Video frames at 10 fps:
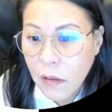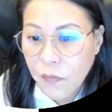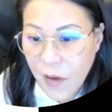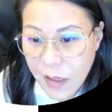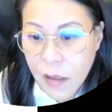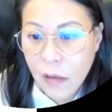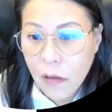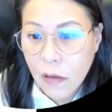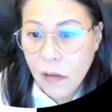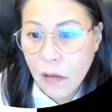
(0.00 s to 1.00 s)
fire
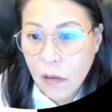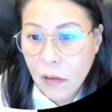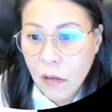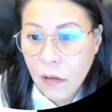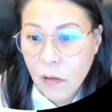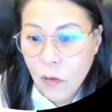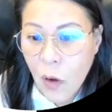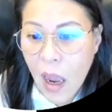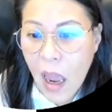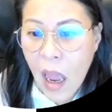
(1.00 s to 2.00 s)
so
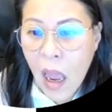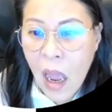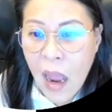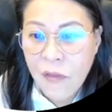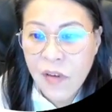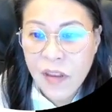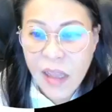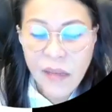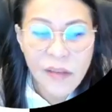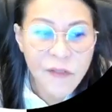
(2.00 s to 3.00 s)
uh Ivan
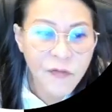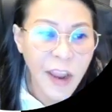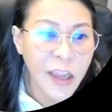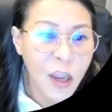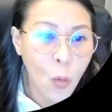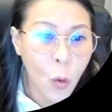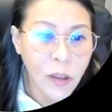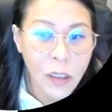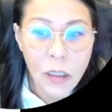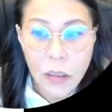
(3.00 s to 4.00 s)
Tan say fire and
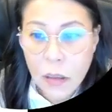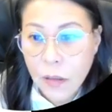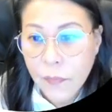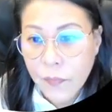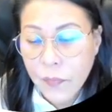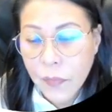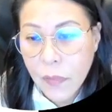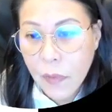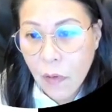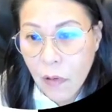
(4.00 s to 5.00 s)
water
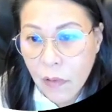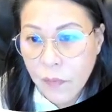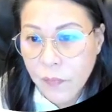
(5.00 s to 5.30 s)
no